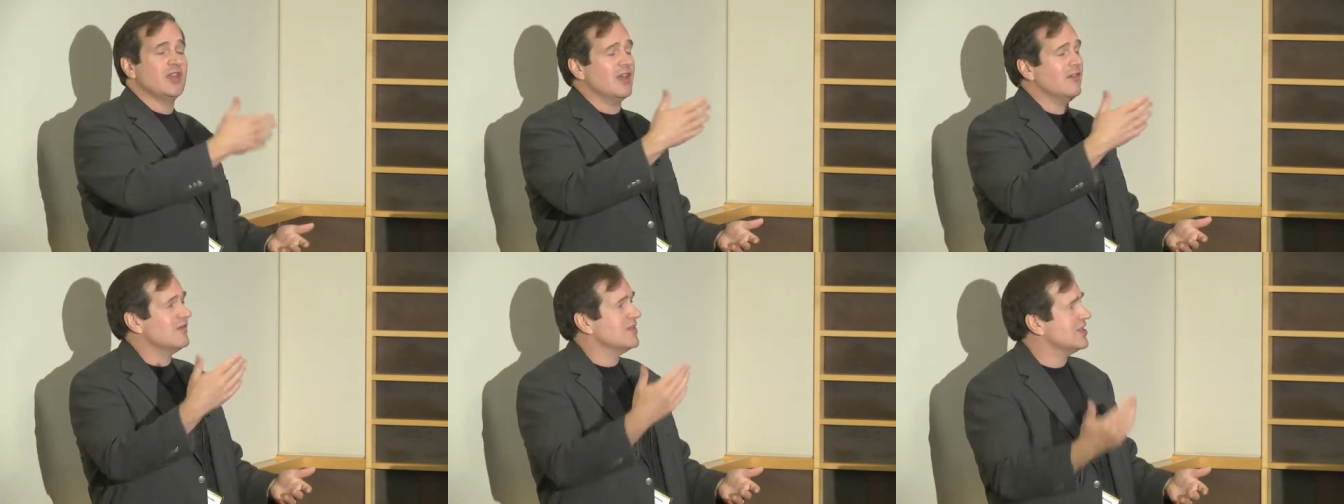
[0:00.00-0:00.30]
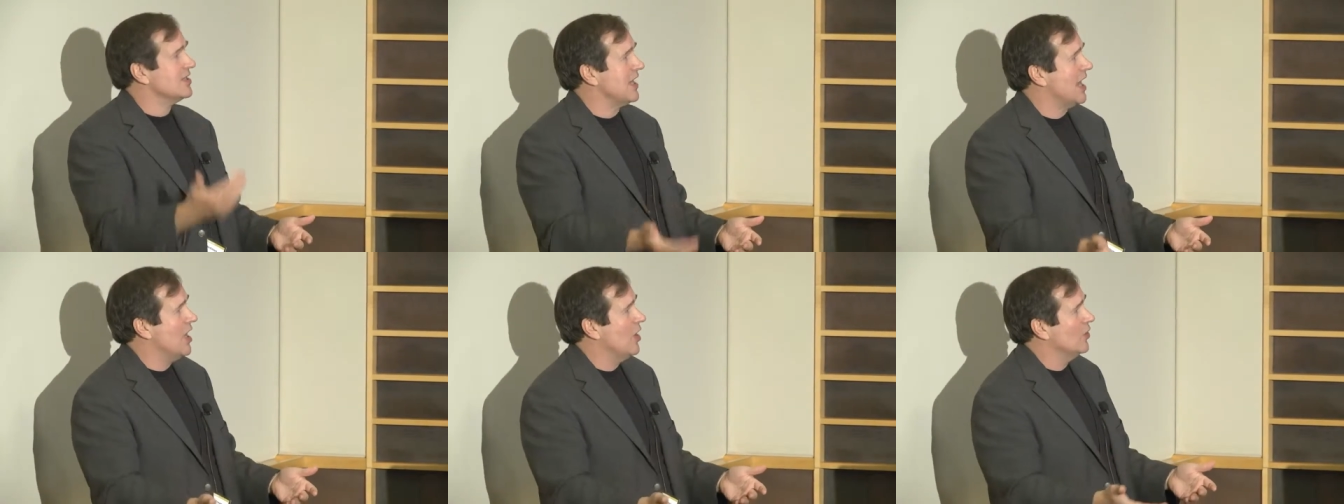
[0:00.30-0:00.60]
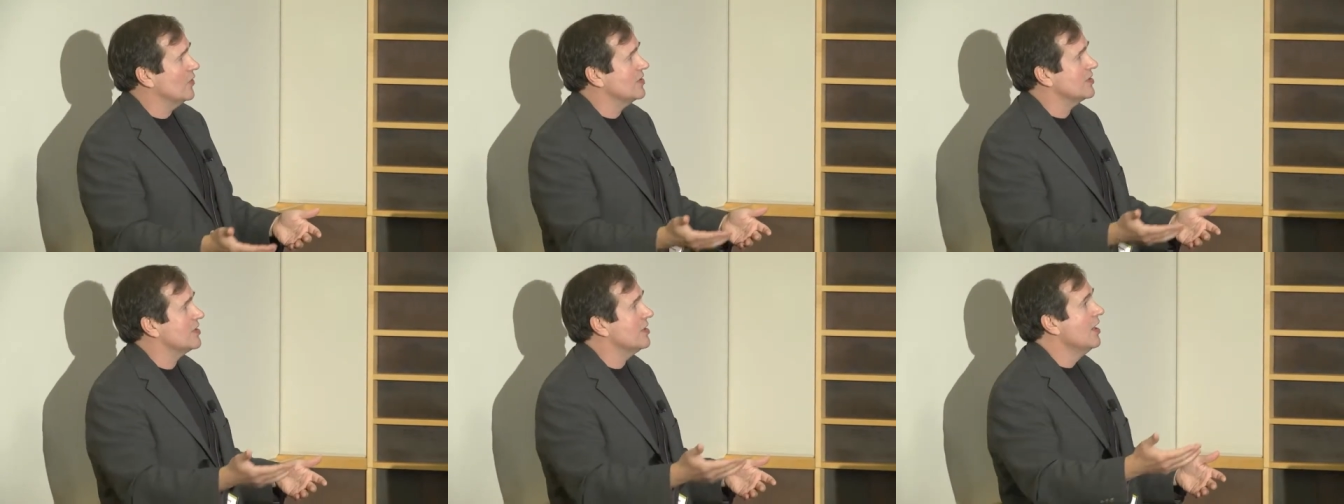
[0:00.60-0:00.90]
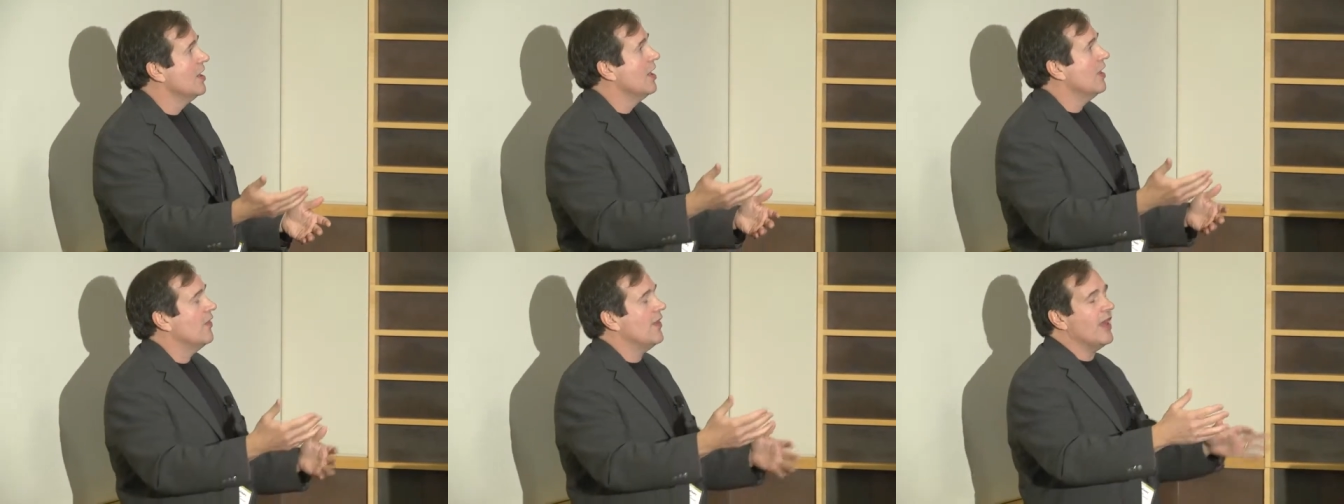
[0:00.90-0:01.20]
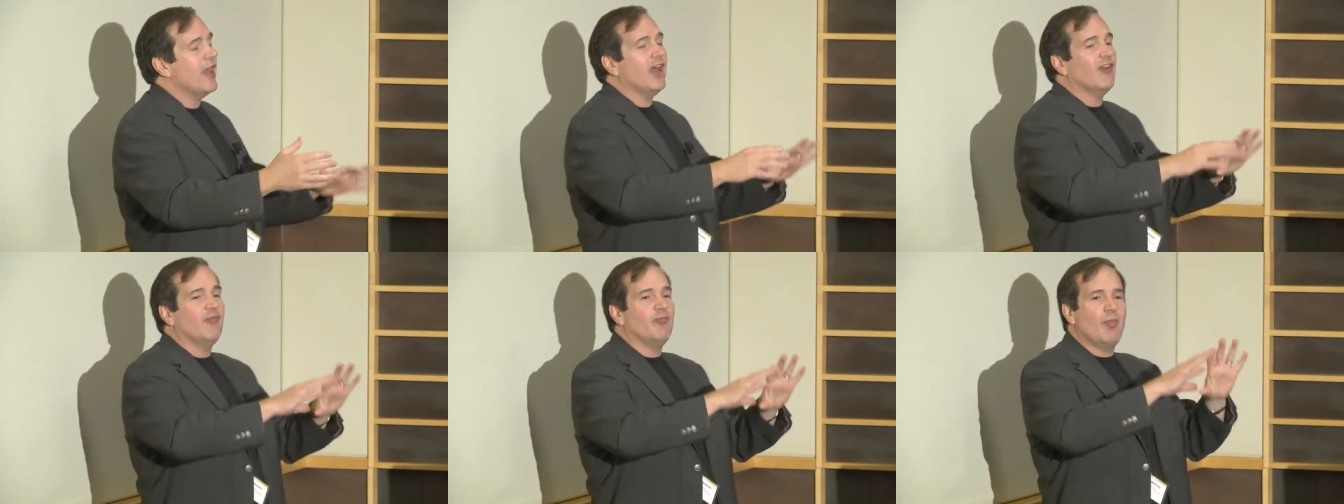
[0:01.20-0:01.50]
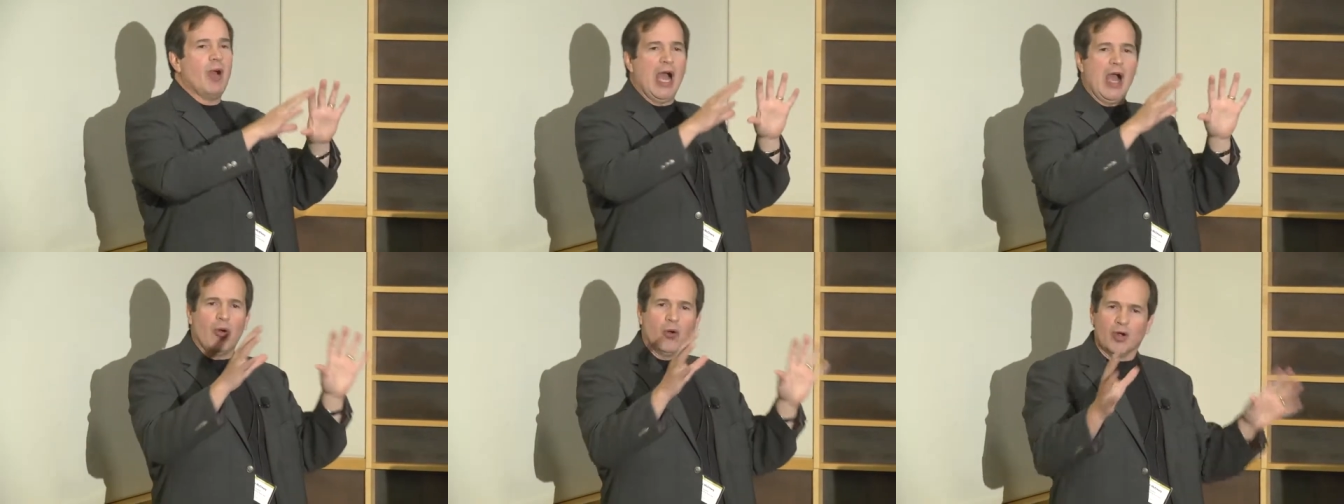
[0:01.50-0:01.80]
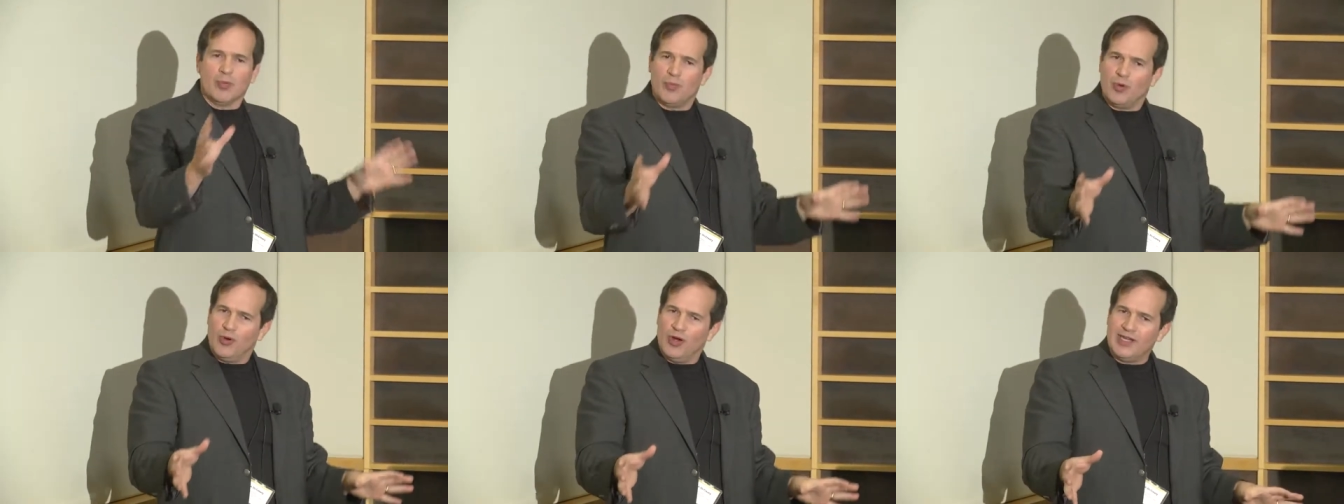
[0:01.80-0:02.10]
They have sounds. They have
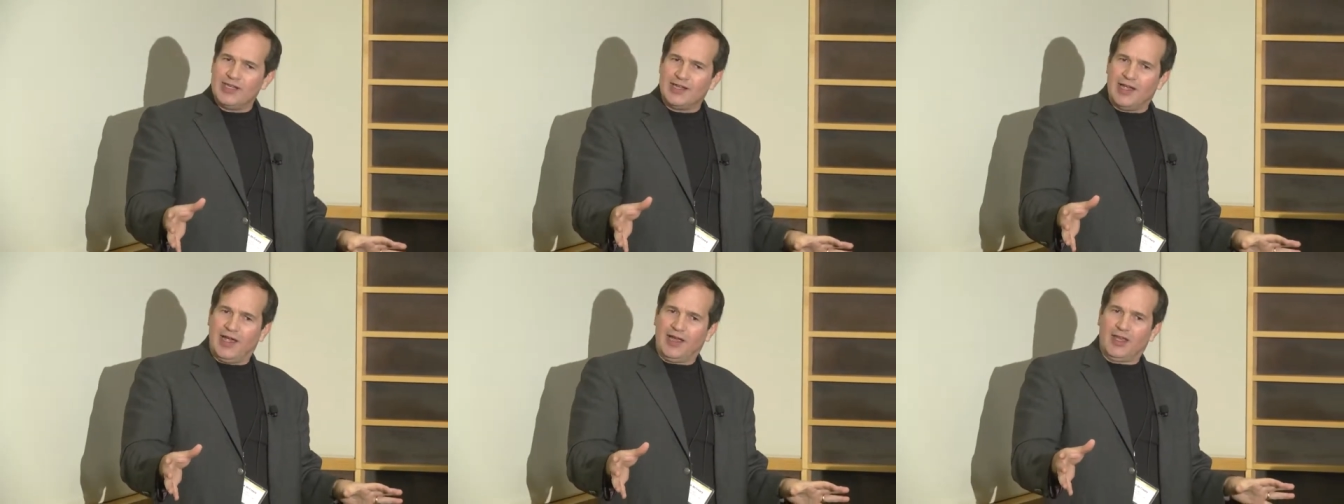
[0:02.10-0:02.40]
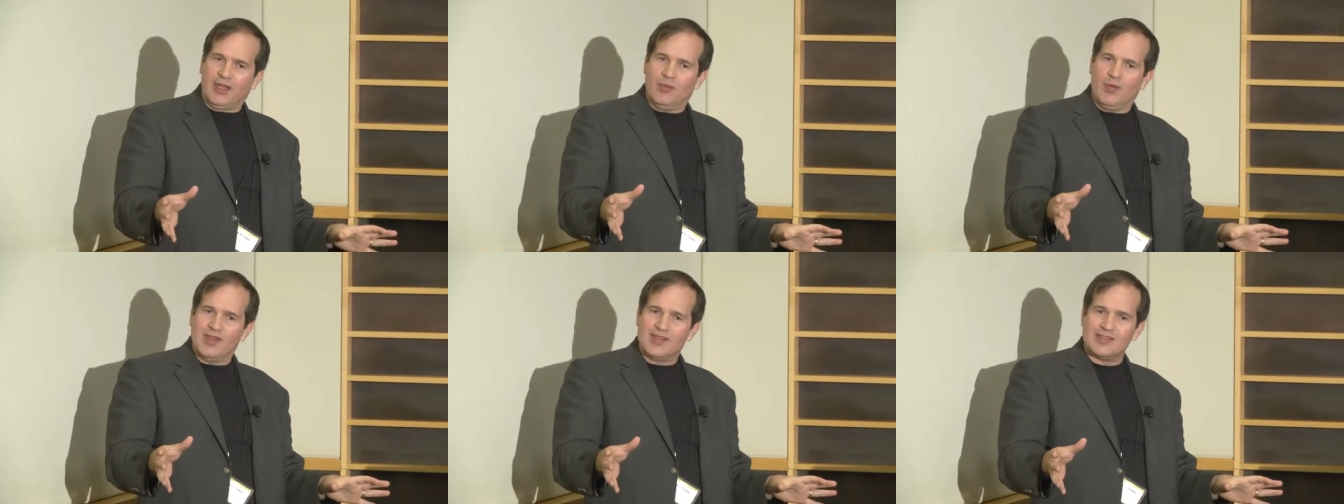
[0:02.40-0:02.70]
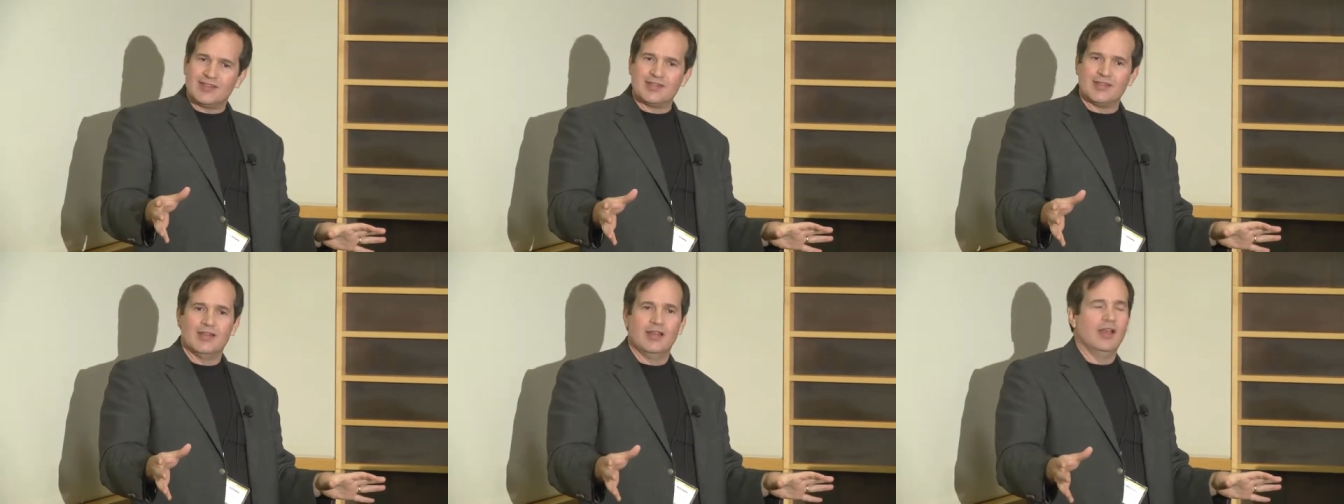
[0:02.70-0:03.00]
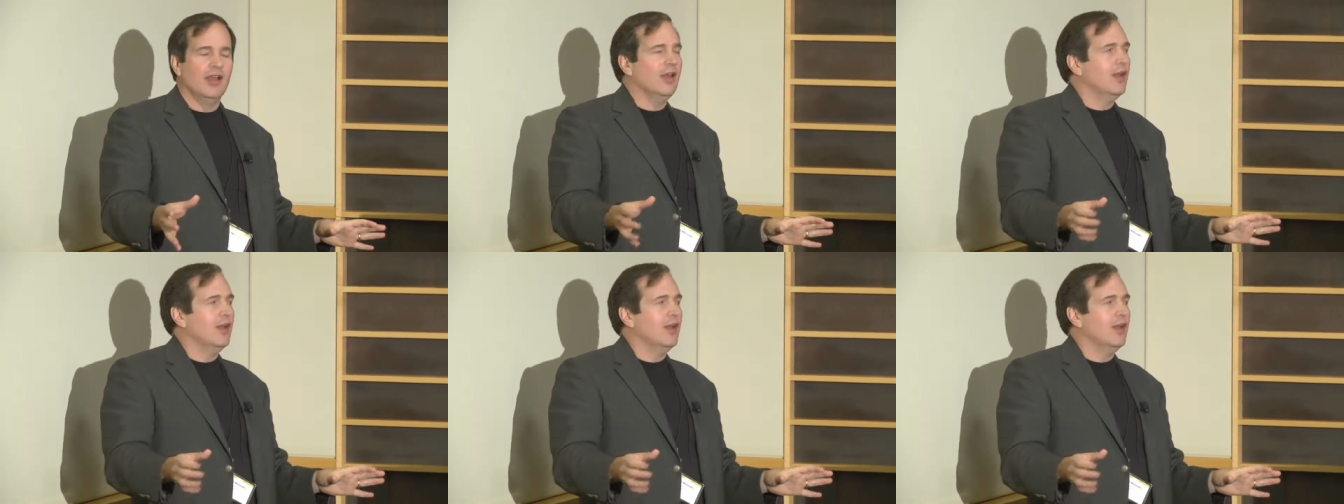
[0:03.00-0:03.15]
PowerPoint documents.